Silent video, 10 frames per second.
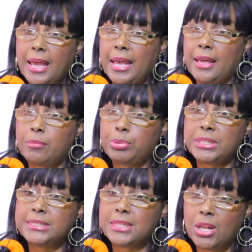And
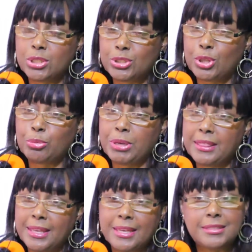please tell us the 3
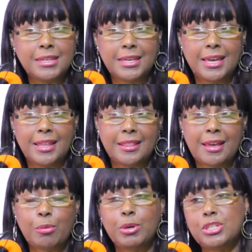things again
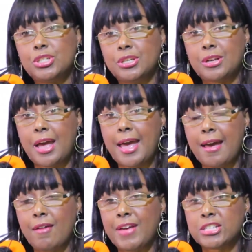that we should
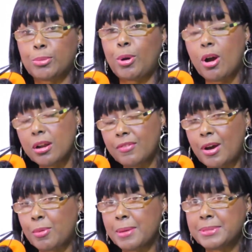have as a part of
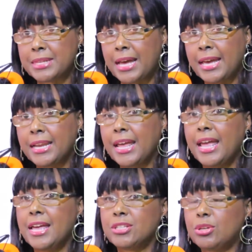our website
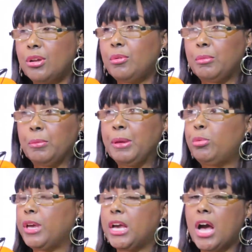so that
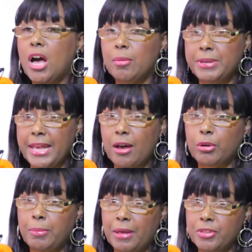people can calm
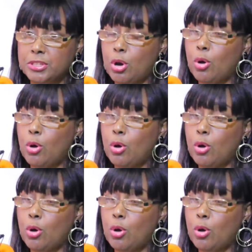down about this